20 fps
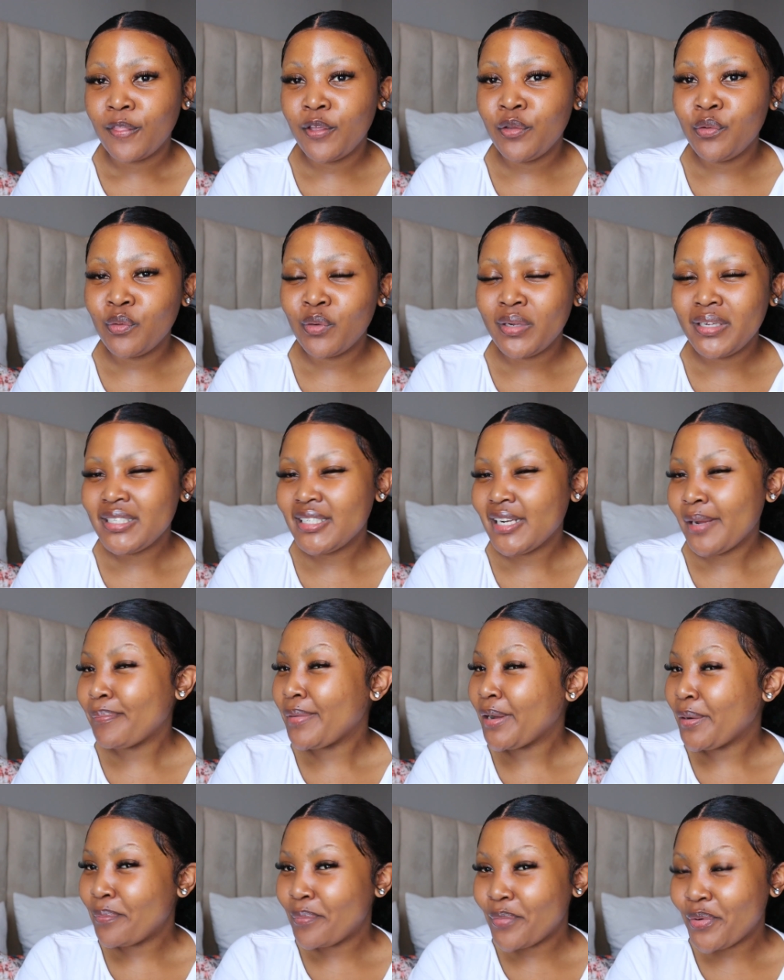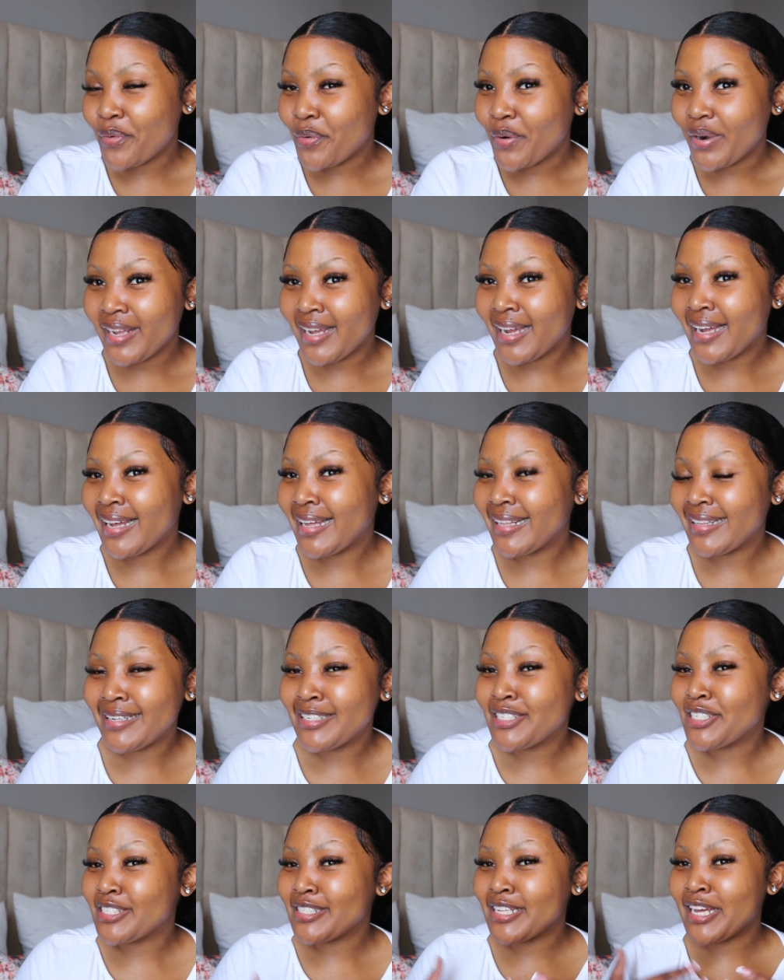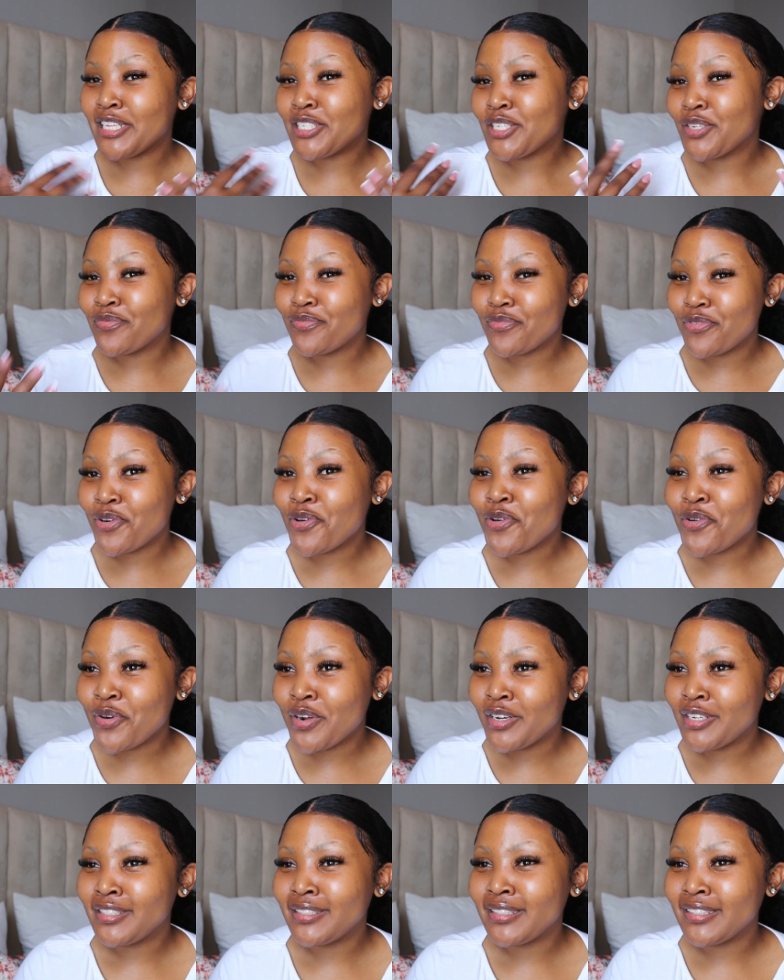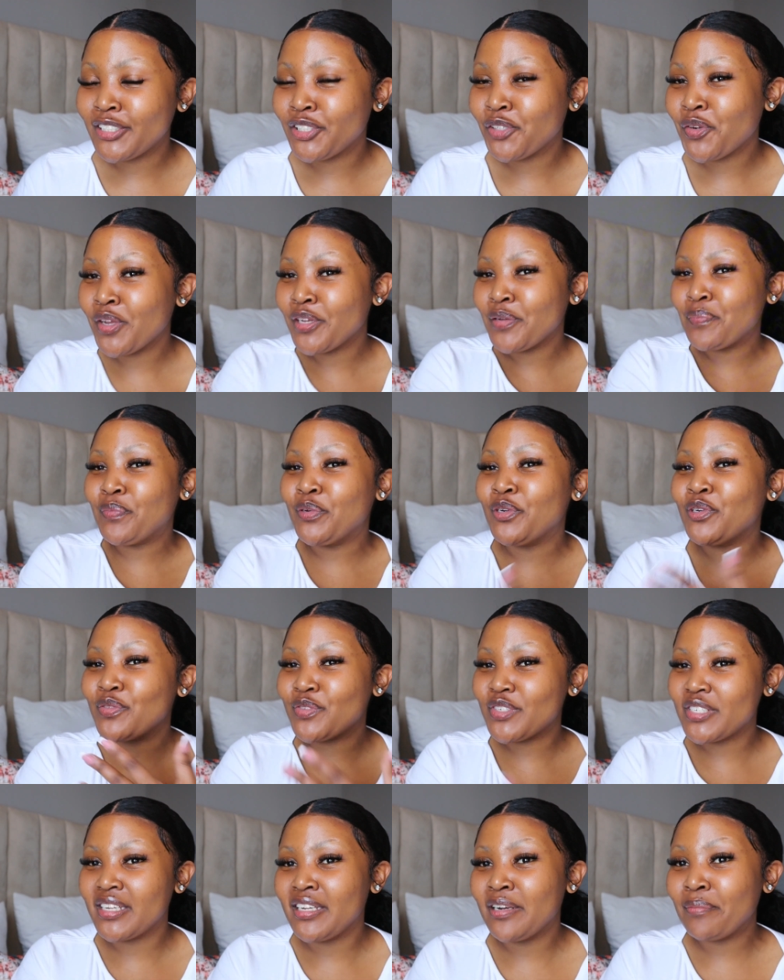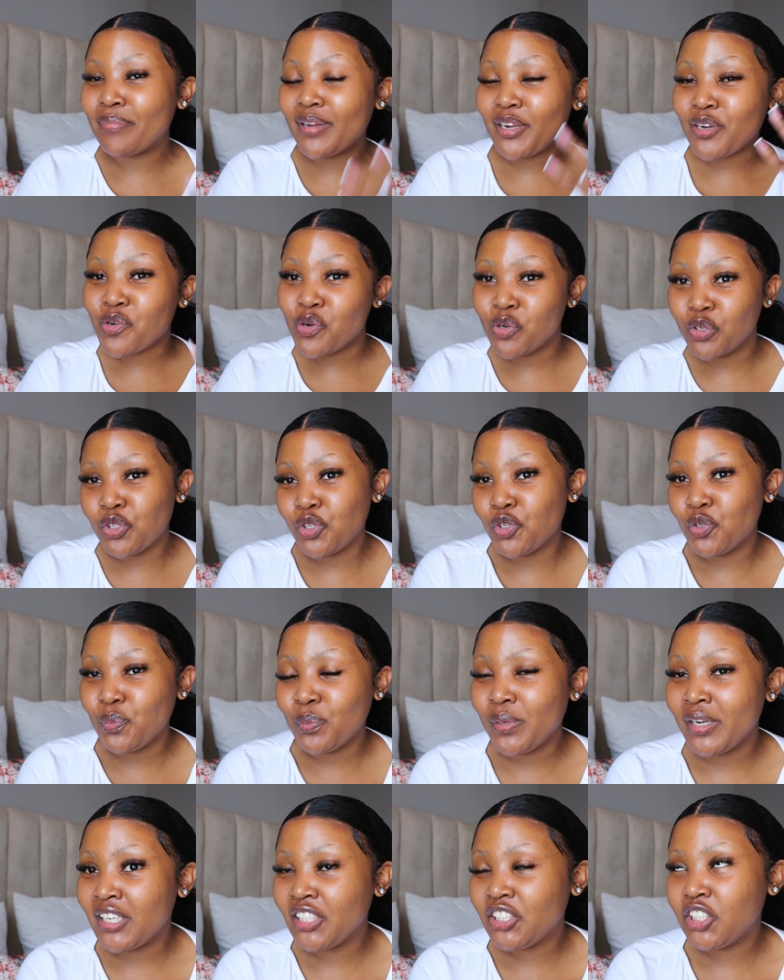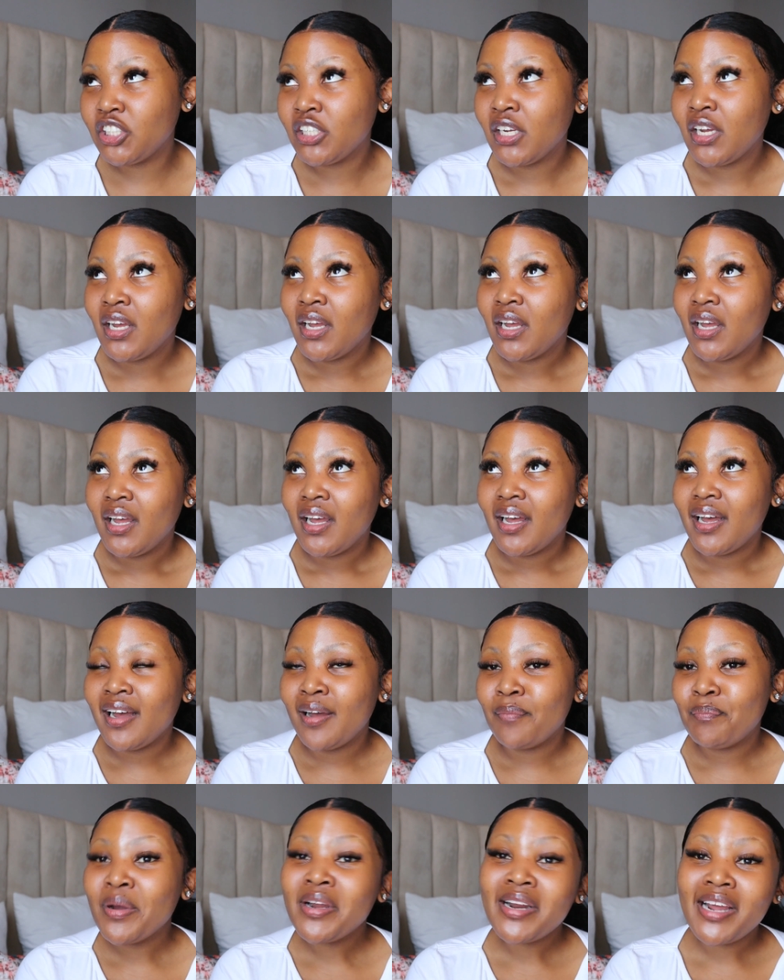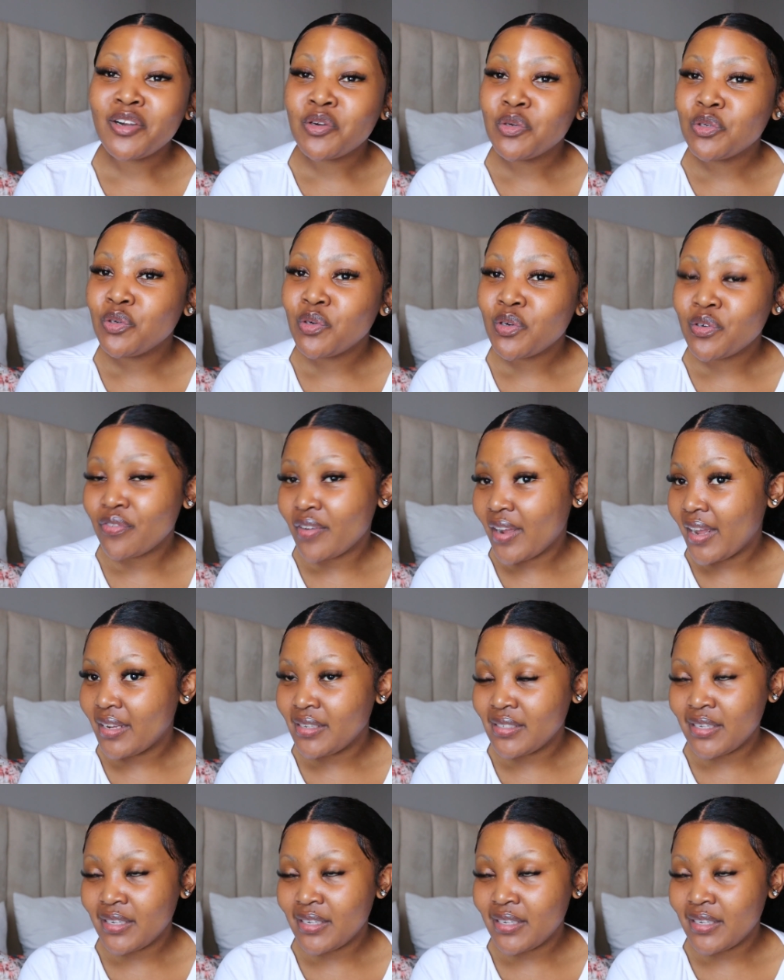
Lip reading: you know, a shapang moya that is nice and floral, showing a bit of skin but not too much. But I couldn't